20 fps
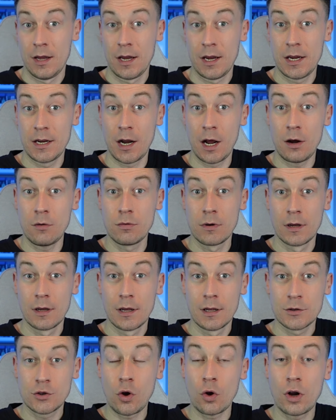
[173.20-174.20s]
You know,
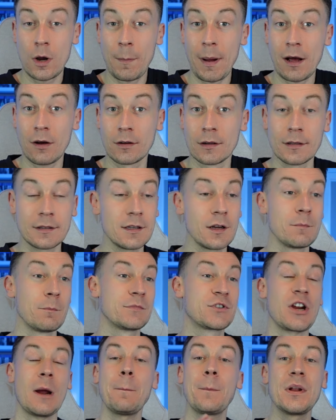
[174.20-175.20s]
talk about
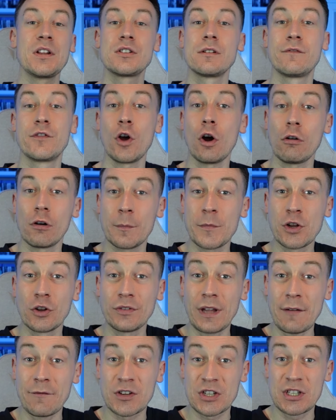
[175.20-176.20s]
Champions of Europe, you'll
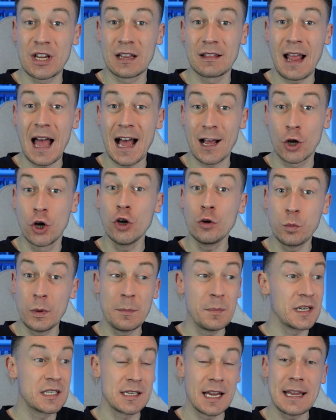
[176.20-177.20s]
never sing that. Could we
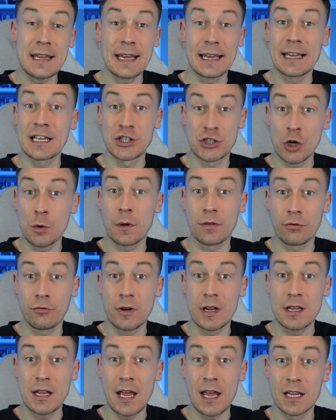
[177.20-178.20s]
be singing in 2 or
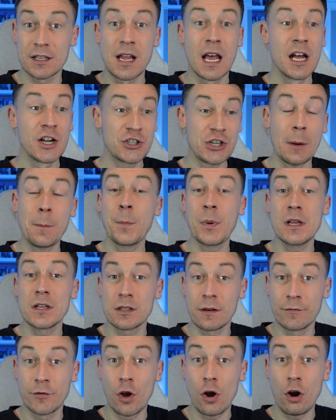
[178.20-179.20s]
3 years, Champions
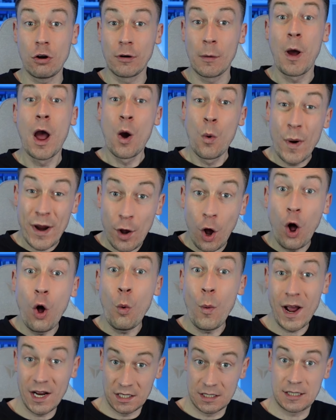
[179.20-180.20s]
of Europe? We
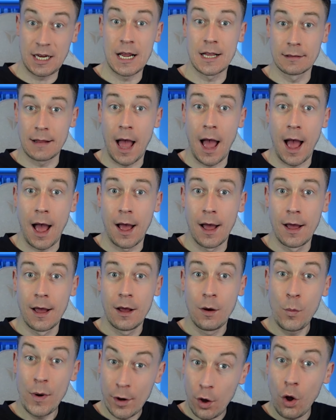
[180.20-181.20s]
always sing that.
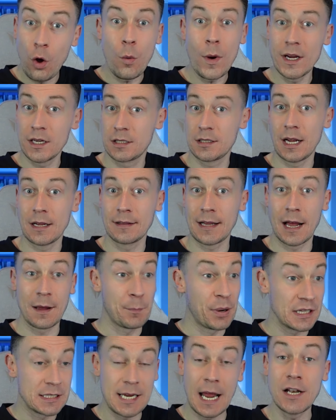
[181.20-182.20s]
We always sing that.
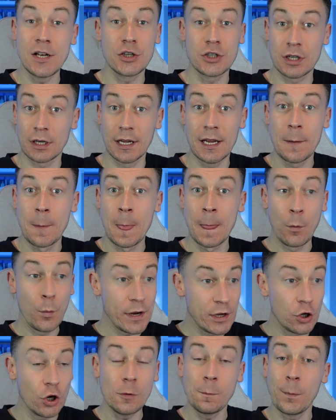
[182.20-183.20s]
Potentially, we
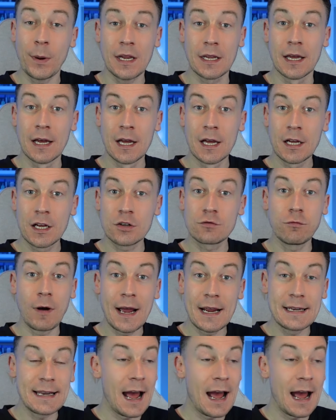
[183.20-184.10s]
could be. Because right